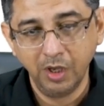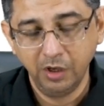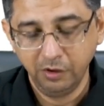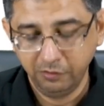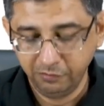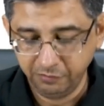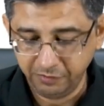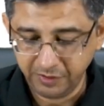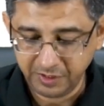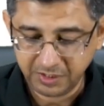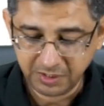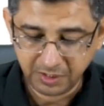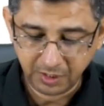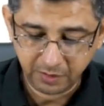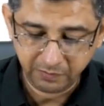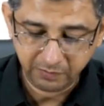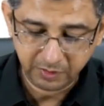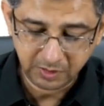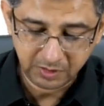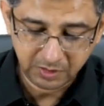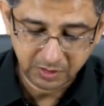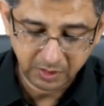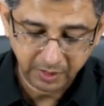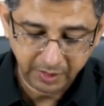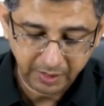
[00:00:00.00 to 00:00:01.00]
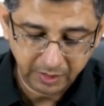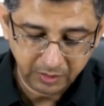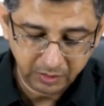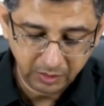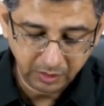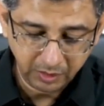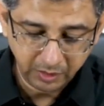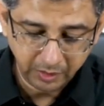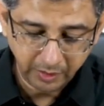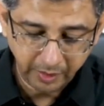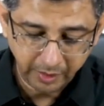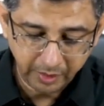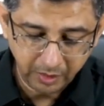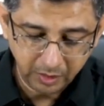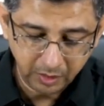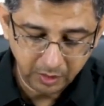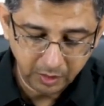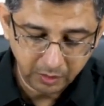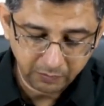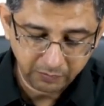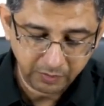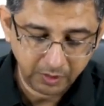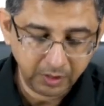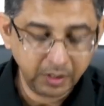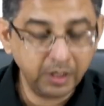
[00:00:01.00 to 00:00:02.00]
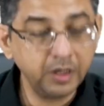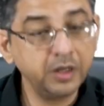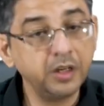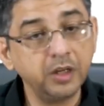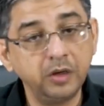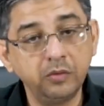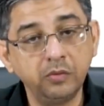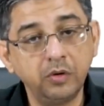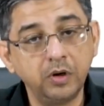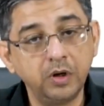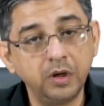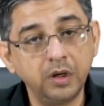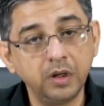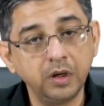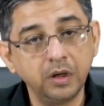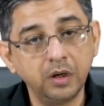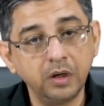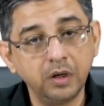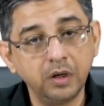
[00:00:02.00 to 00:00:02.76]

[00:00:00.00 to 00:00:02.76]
whichever side the cranial nerve will get involved,